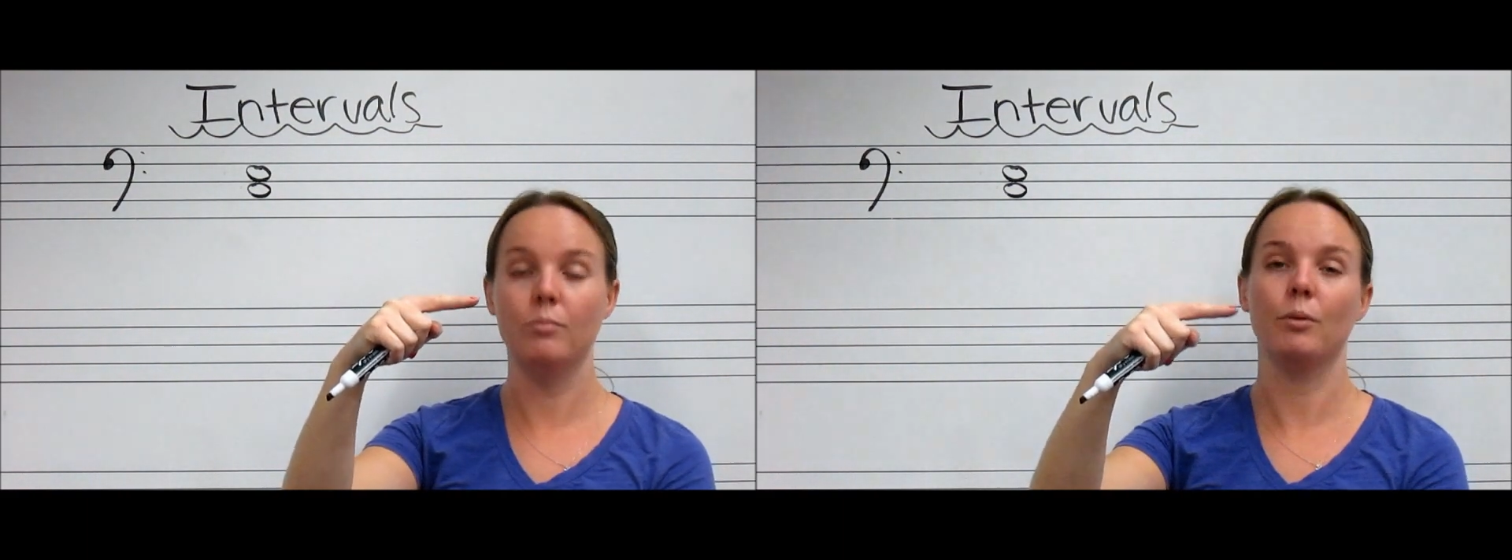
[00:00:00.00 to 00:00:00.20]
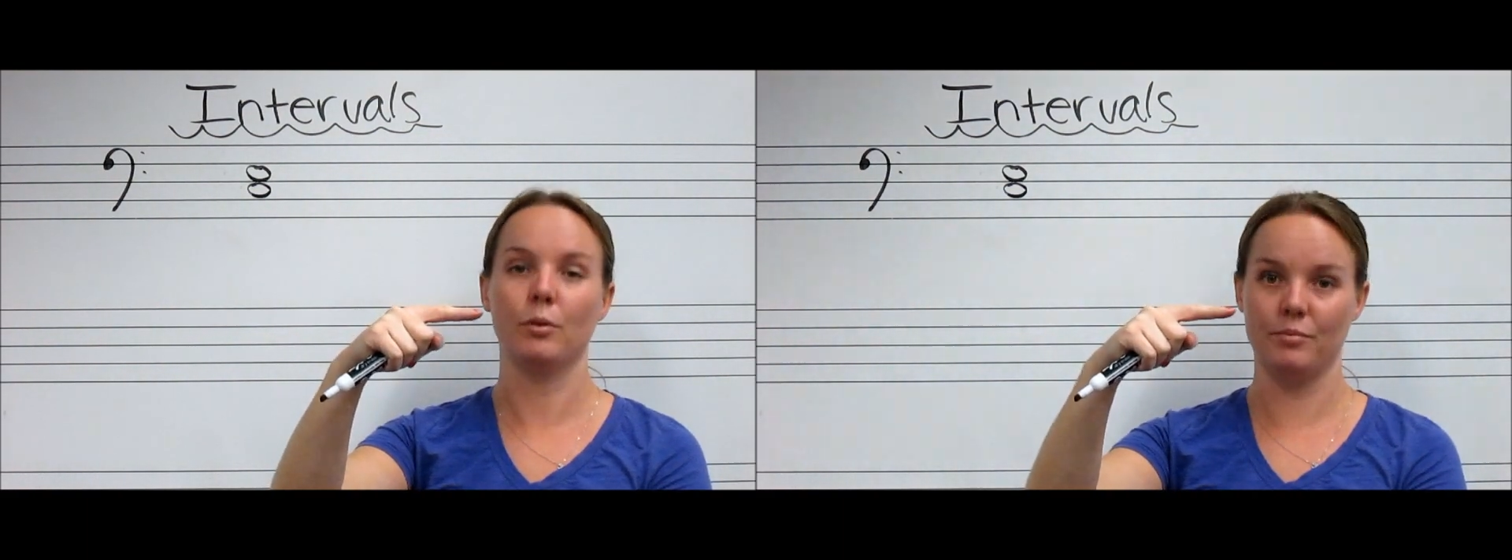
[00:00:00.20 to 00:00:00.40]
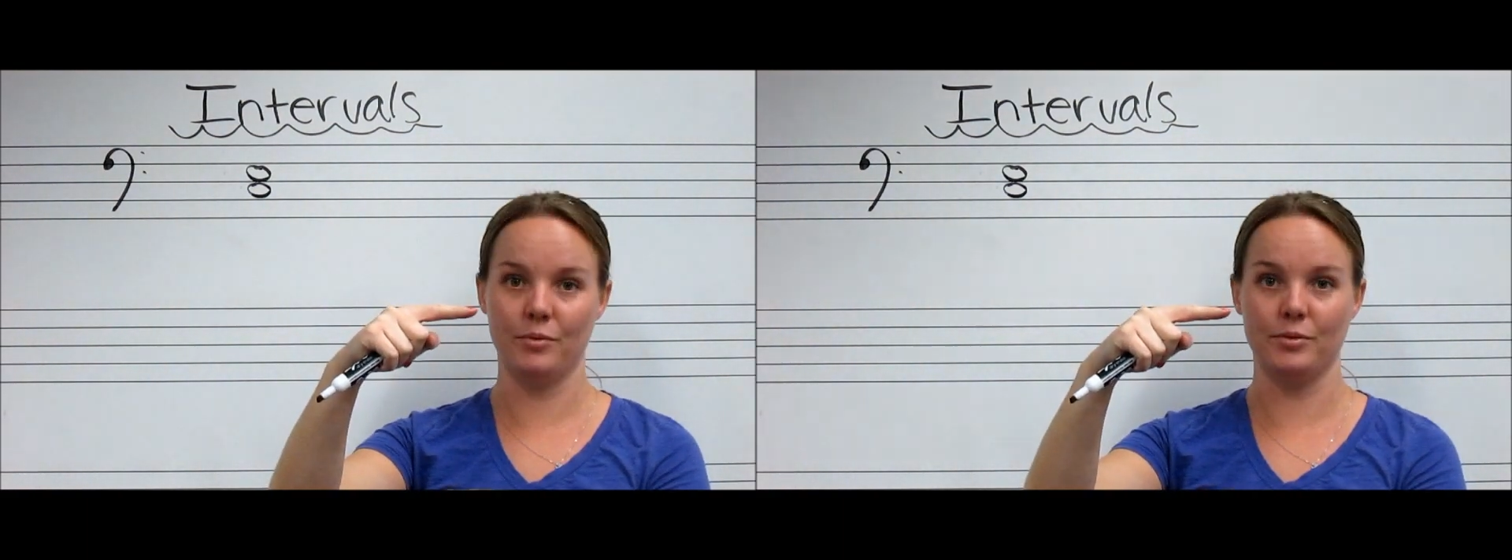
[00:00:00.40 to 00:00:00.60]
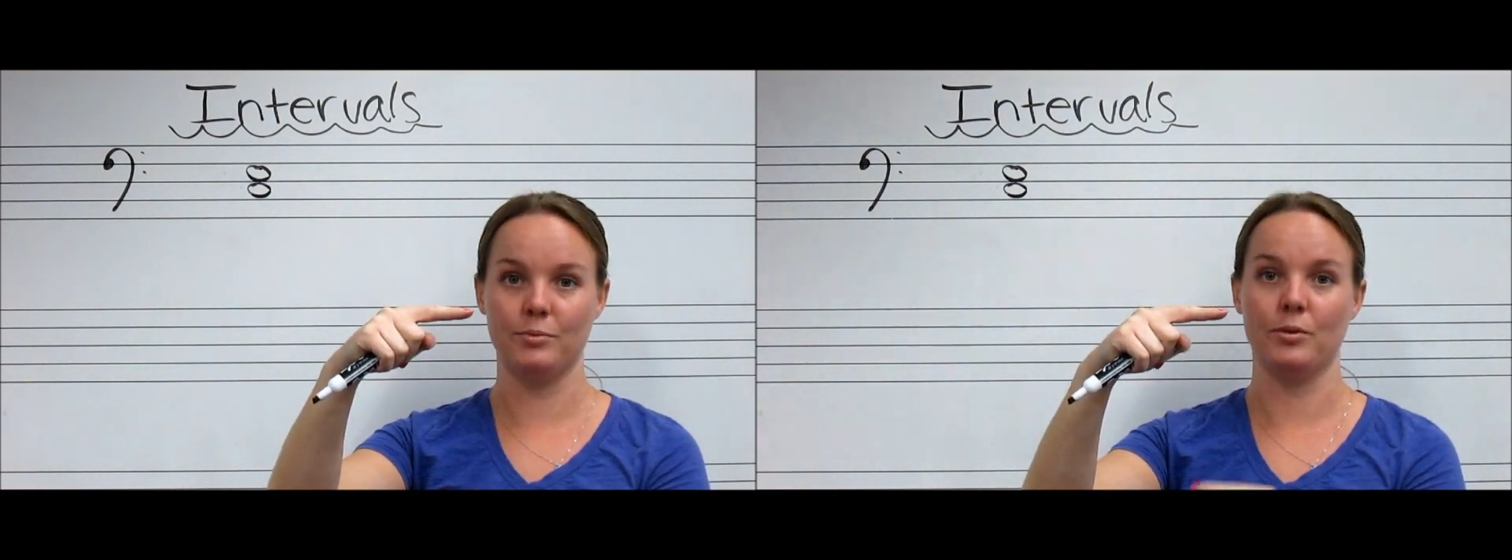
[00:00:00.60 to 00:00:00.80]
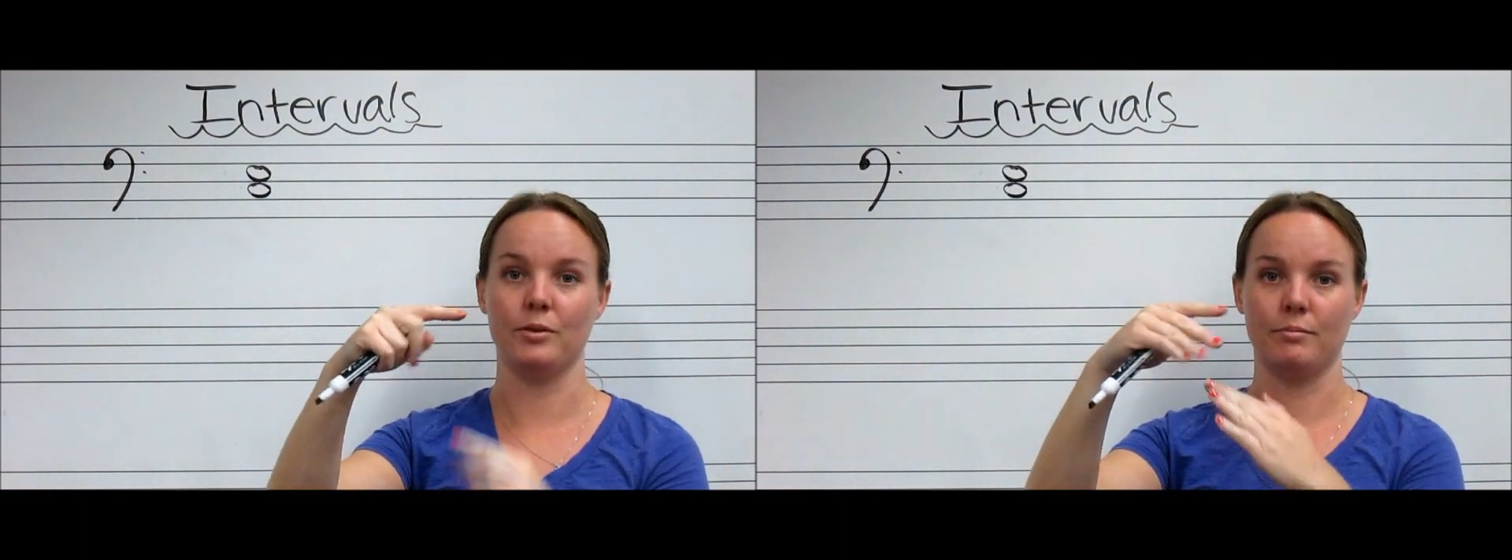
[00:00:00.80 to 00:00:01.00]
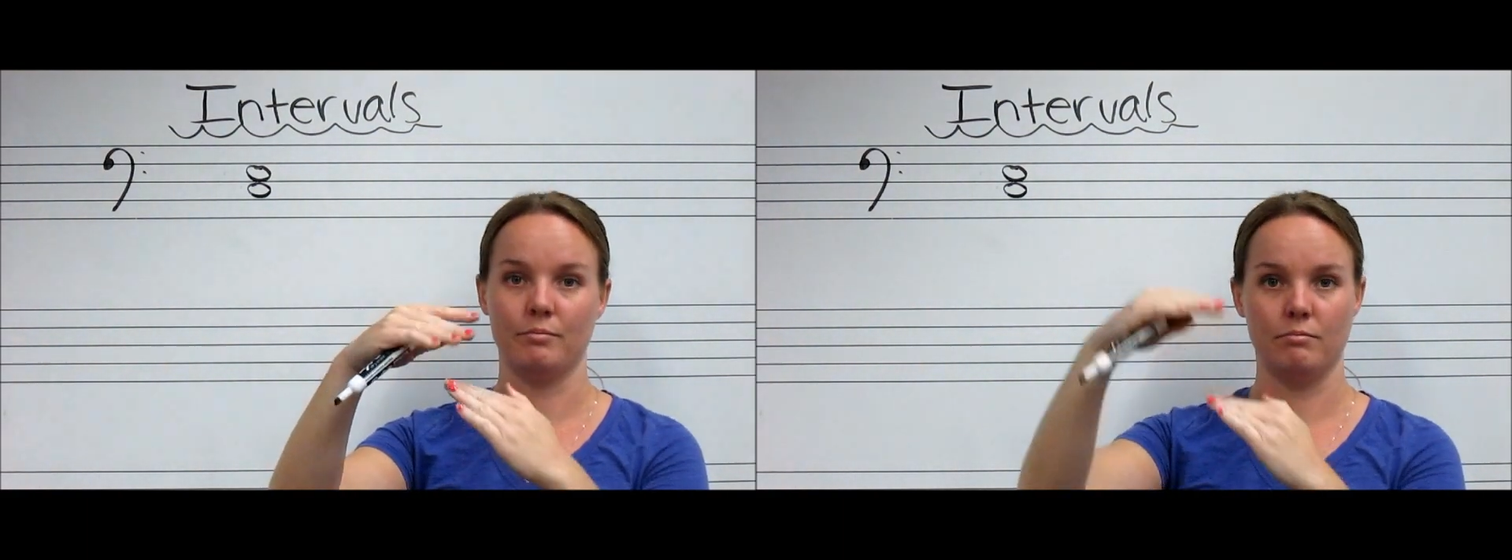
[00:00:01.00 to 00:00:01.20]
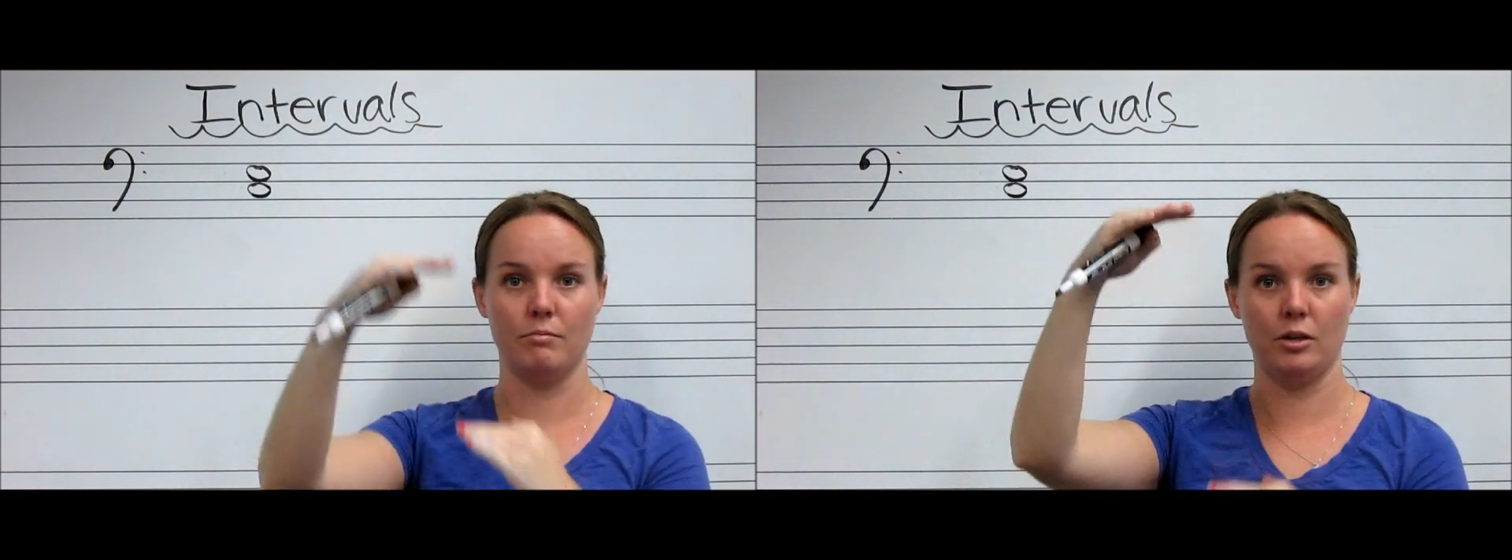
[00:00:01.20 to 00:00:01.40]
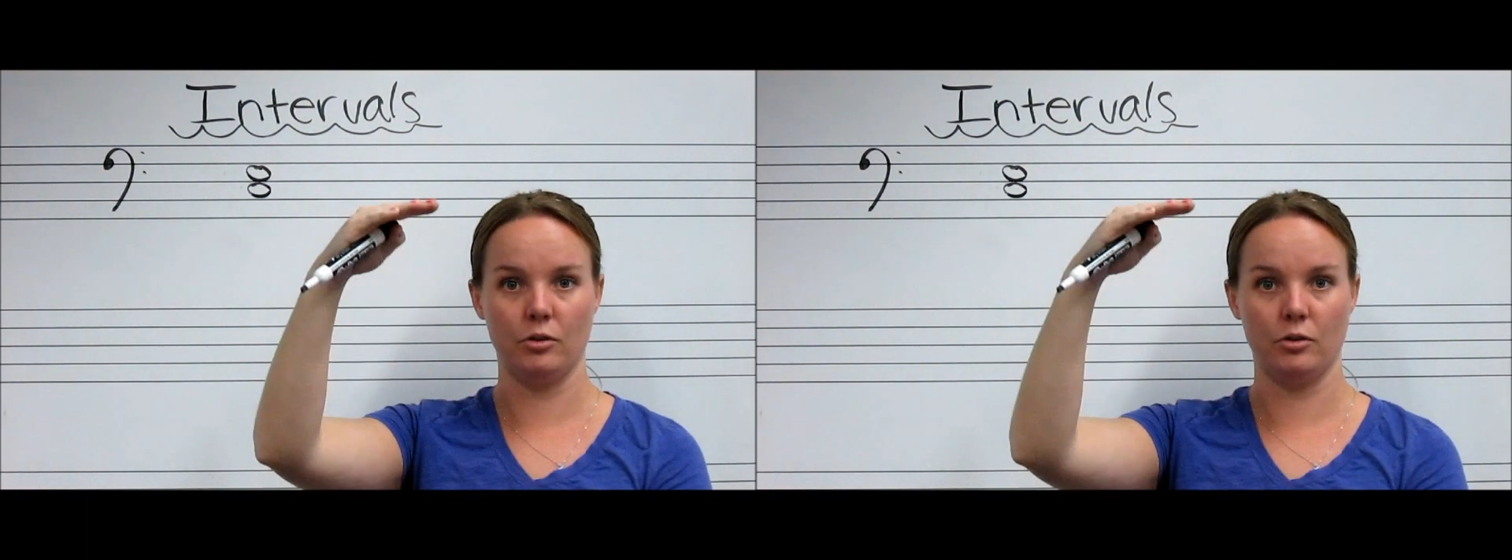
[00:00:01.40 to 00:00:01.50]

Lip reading: Both of those will make